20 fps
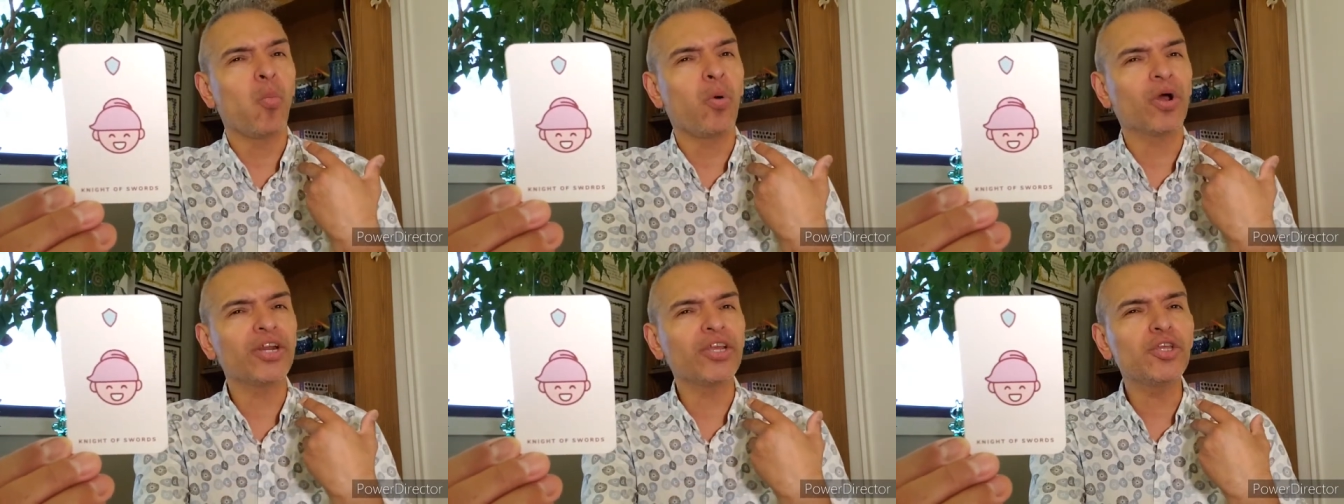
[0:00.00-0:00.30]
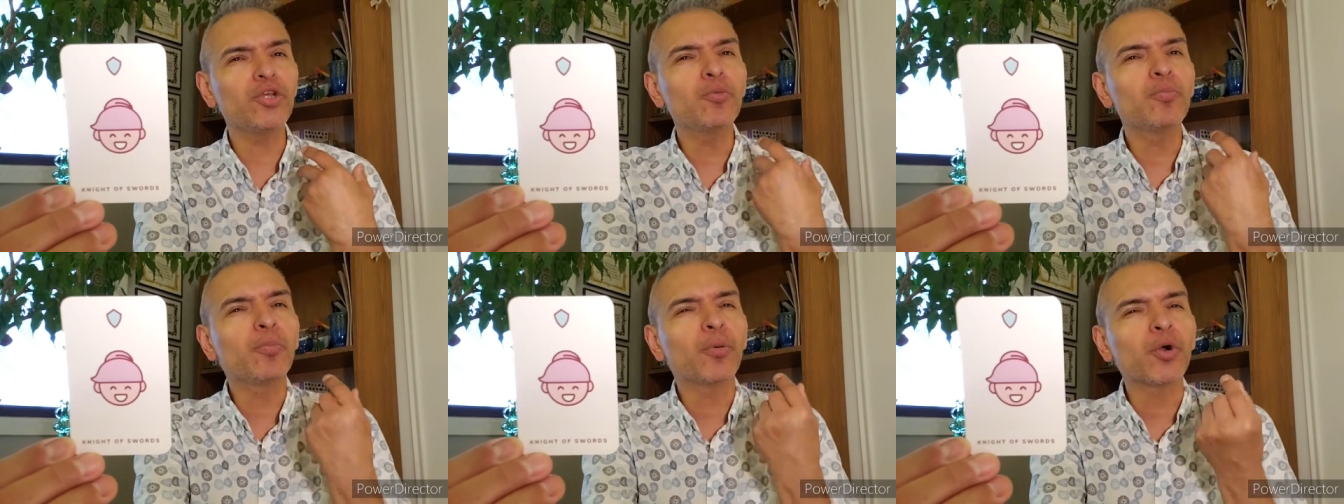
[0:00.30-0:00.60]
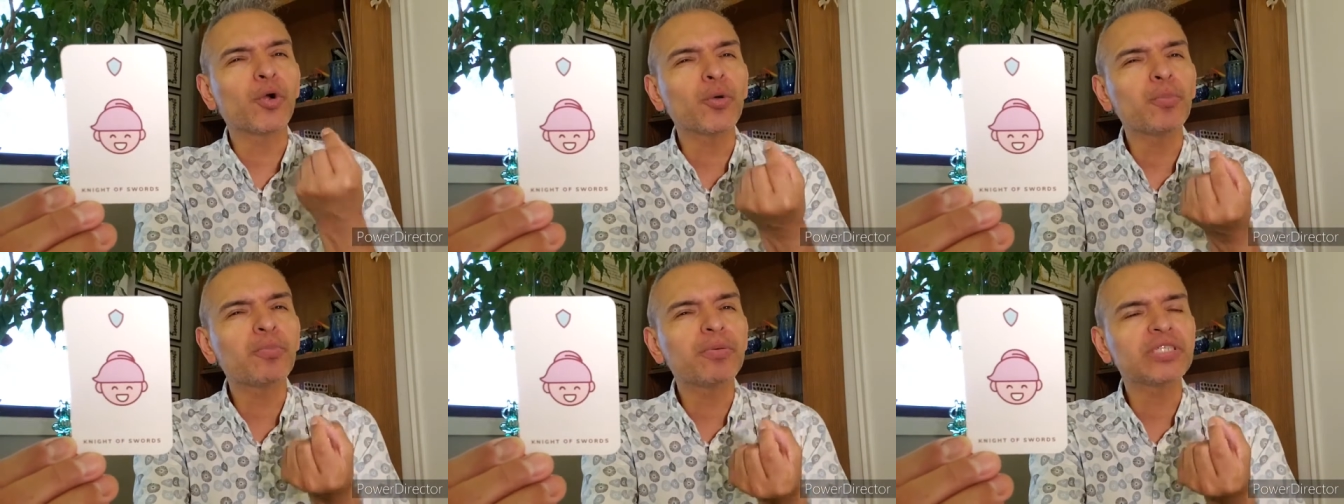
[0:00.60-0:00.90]
What are you
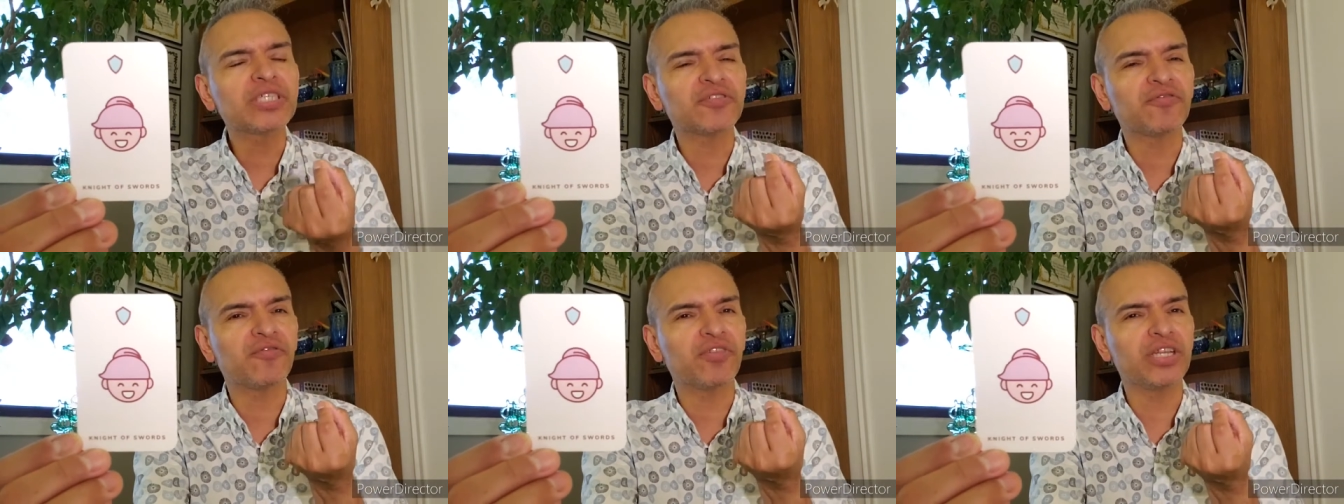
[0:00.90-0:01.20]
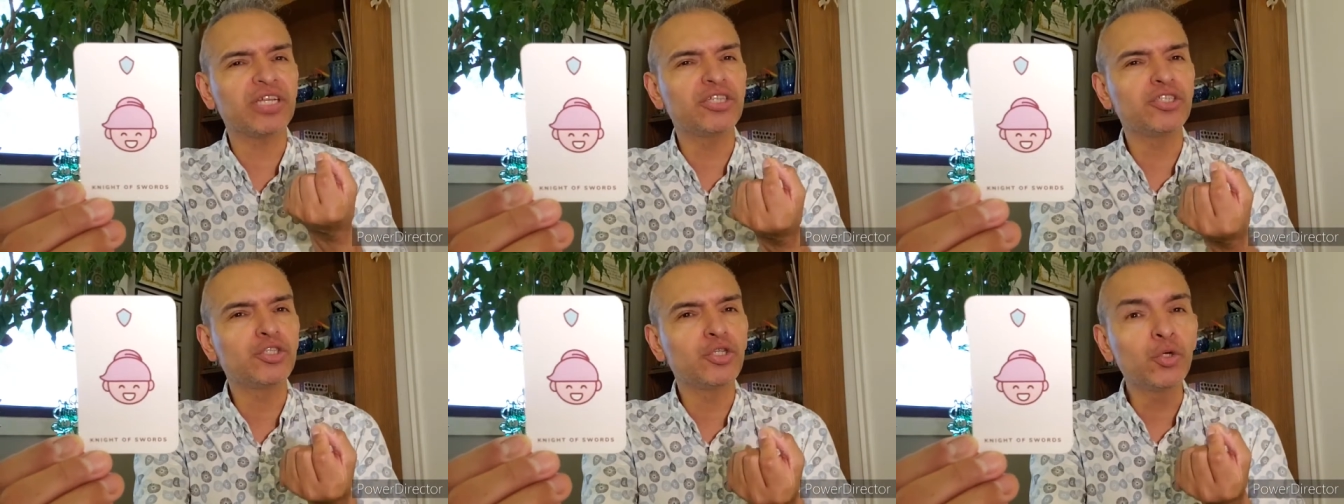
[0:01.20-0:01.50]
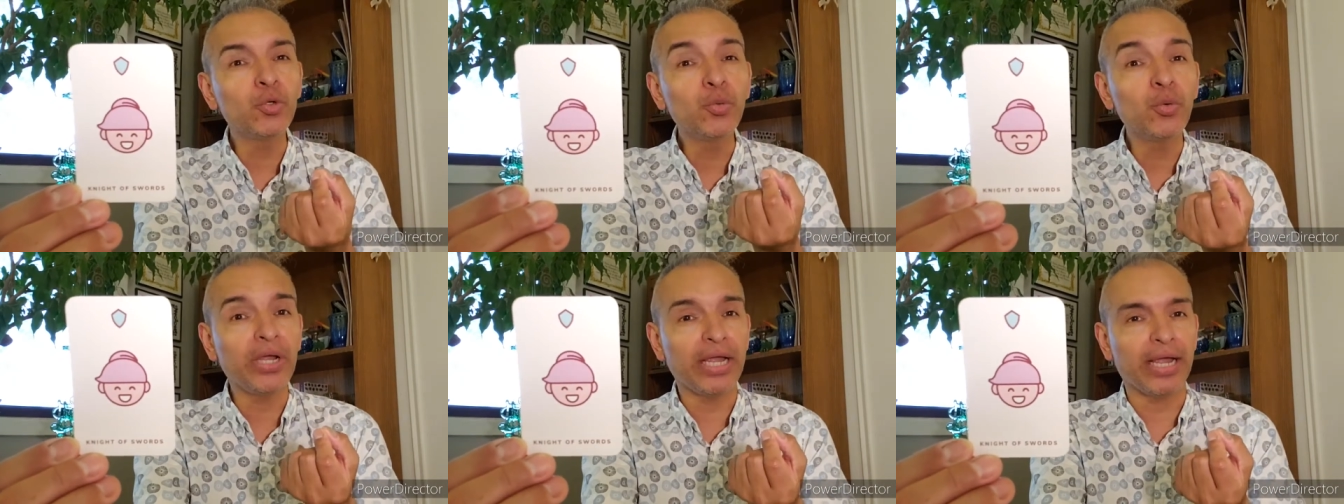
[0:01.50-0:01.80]
purposefully
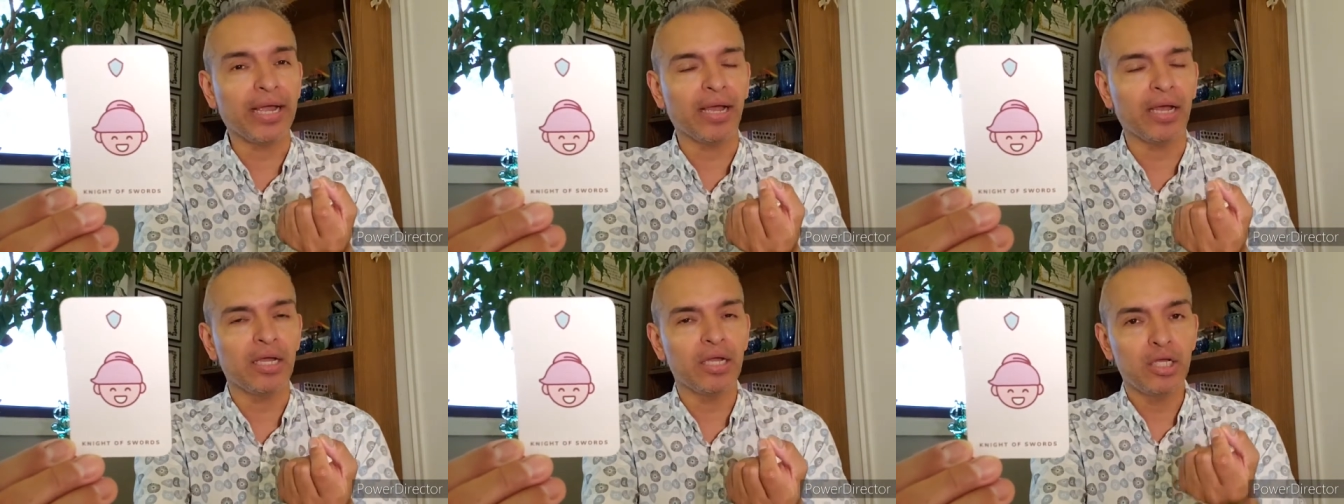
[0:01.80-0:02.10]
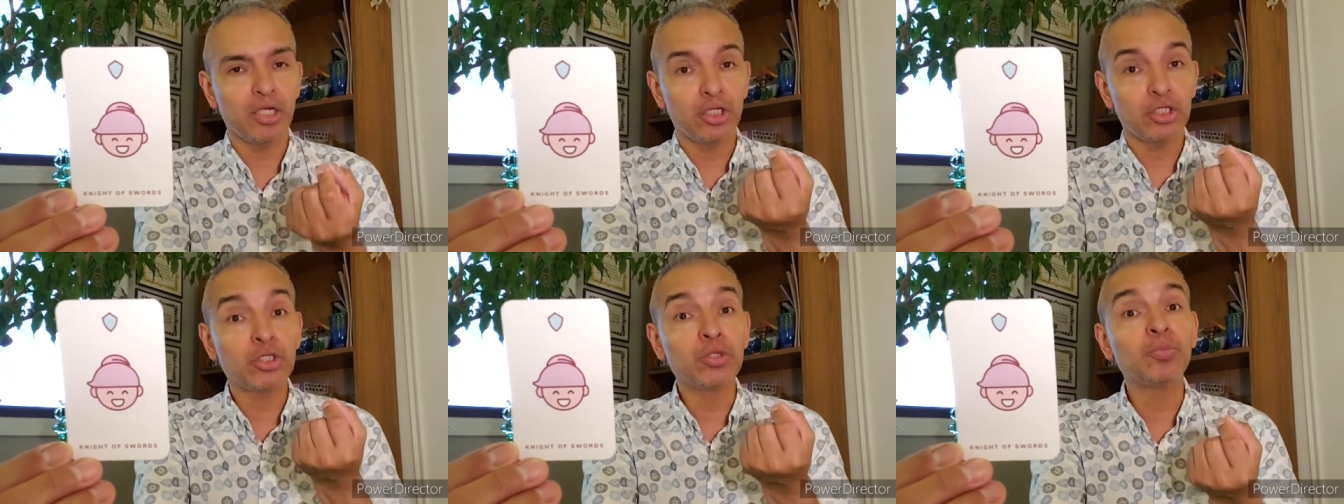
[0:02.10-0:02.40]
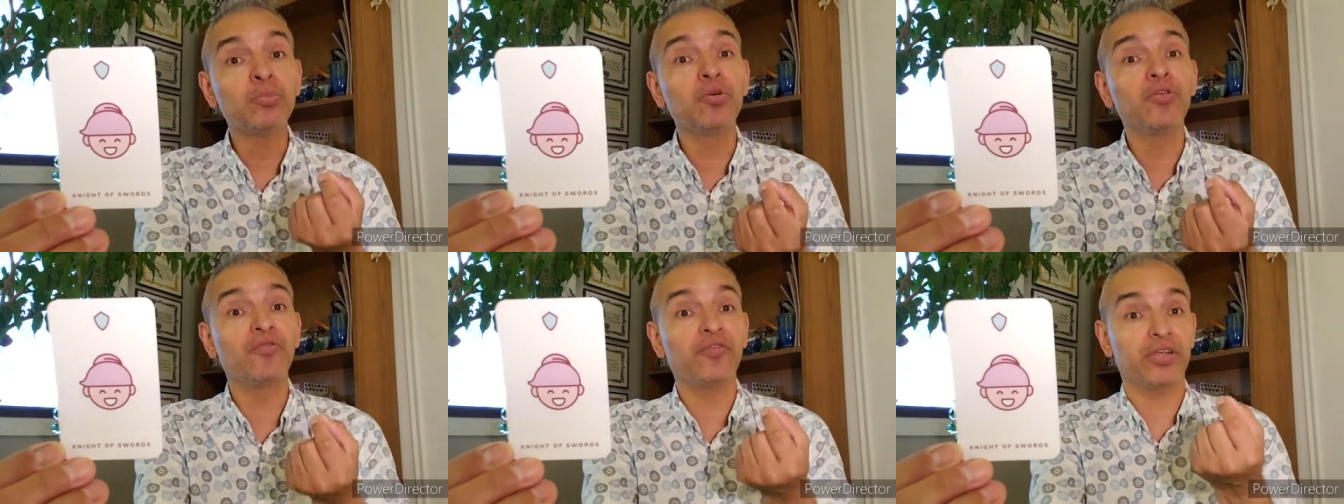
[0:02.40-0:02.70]
doing
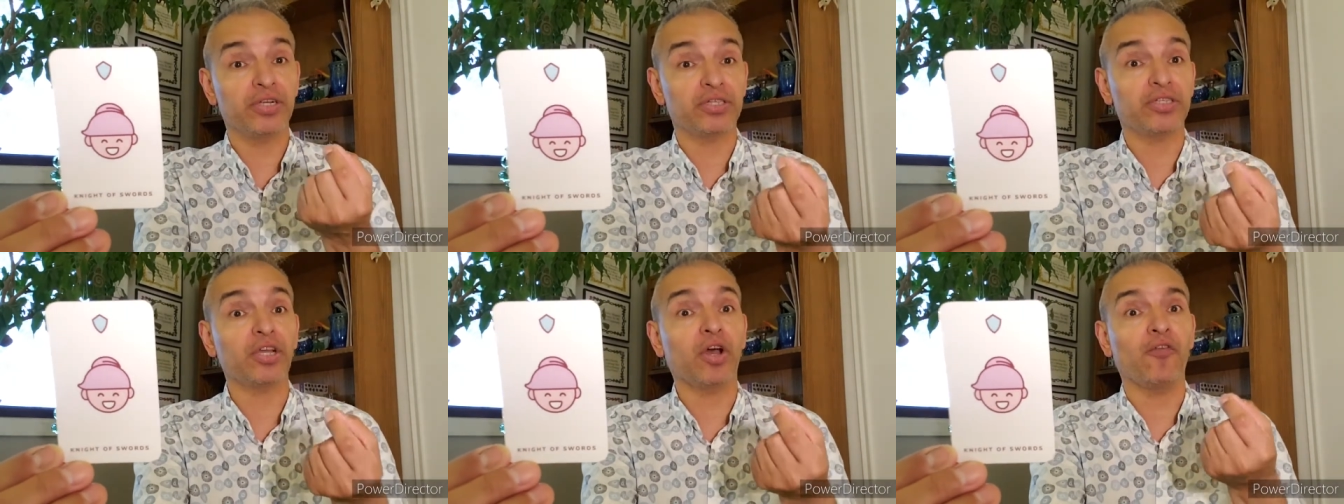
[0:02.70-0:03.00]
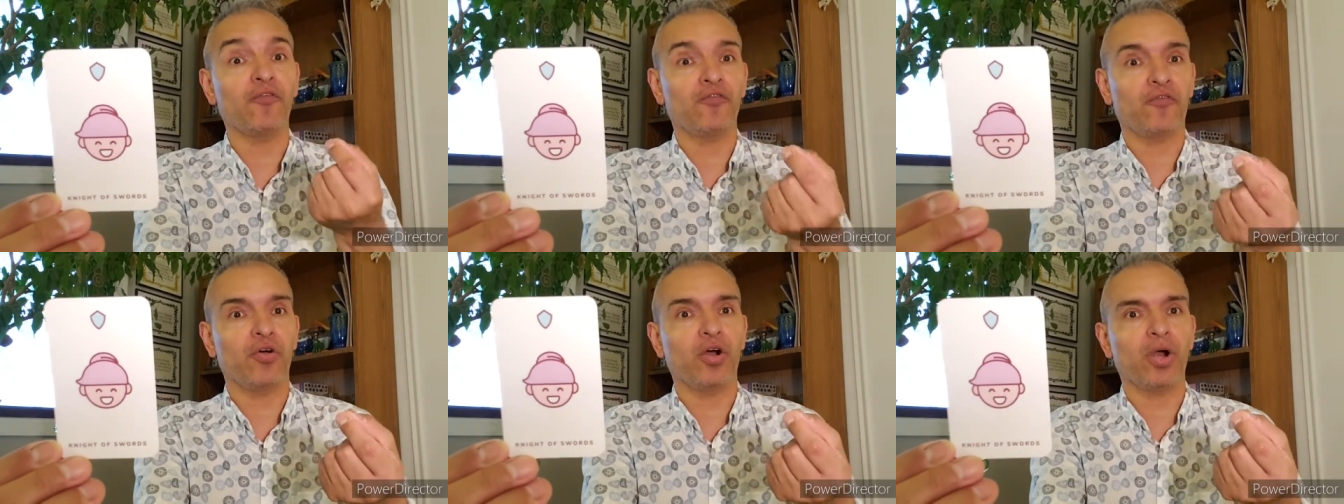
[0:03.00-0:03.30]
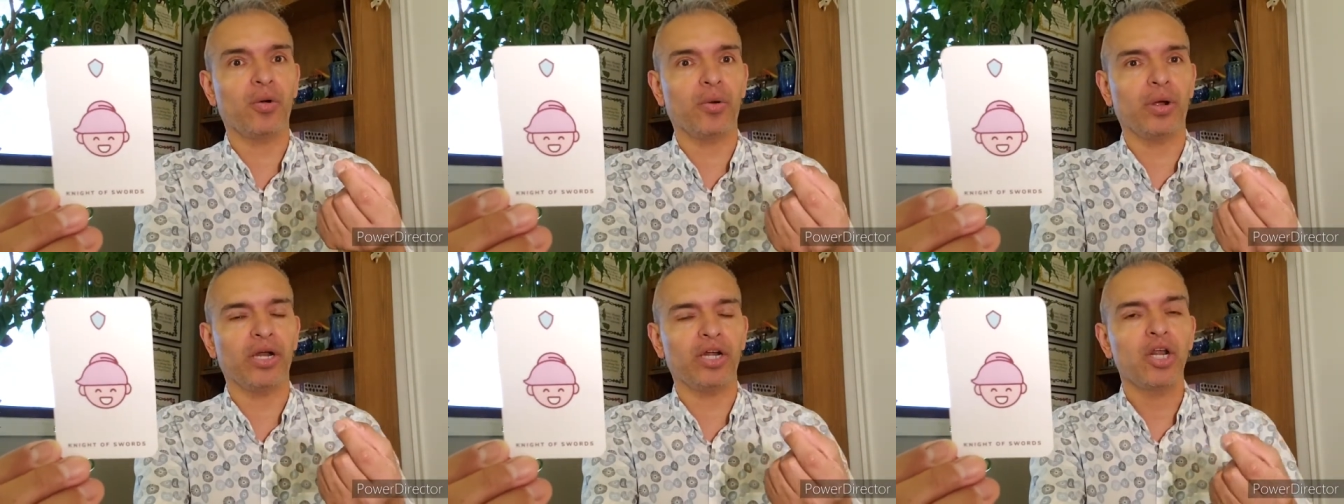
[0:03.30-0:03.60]
to move yourself
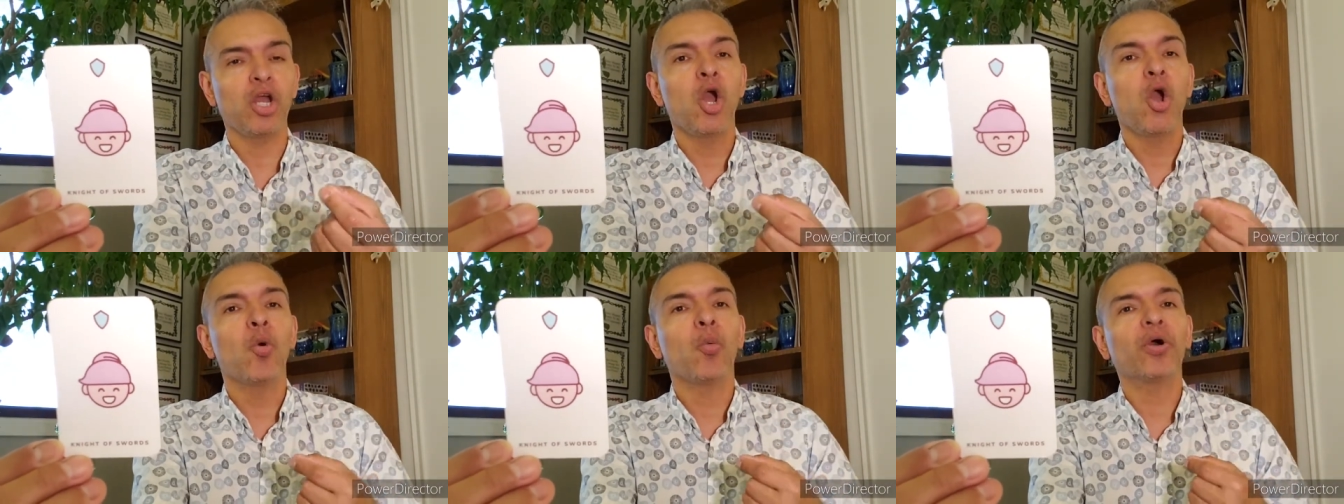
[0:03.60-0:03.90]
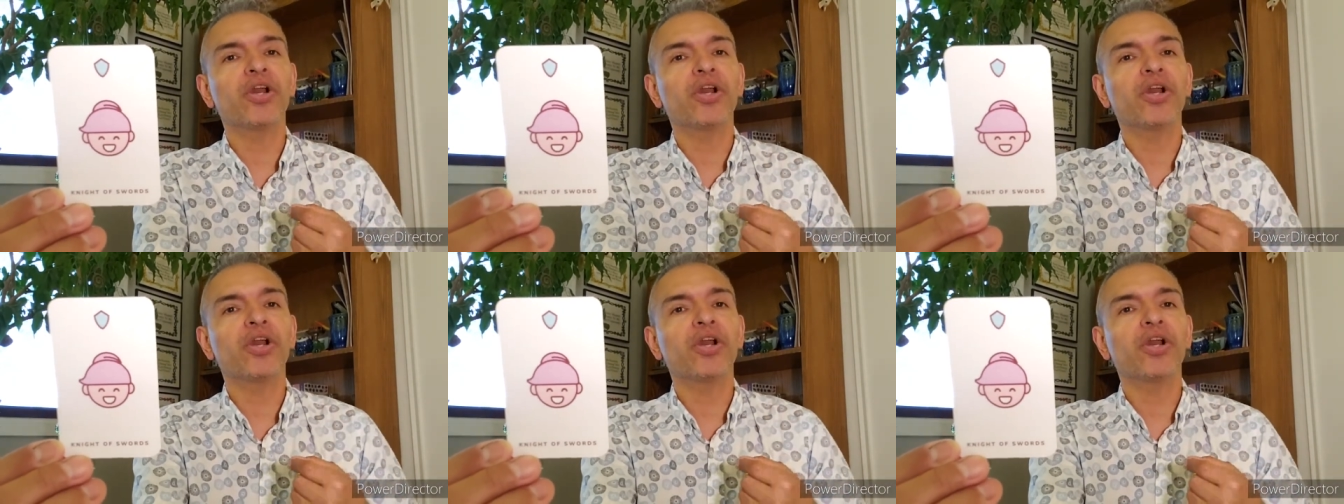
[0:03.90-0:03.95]
forward?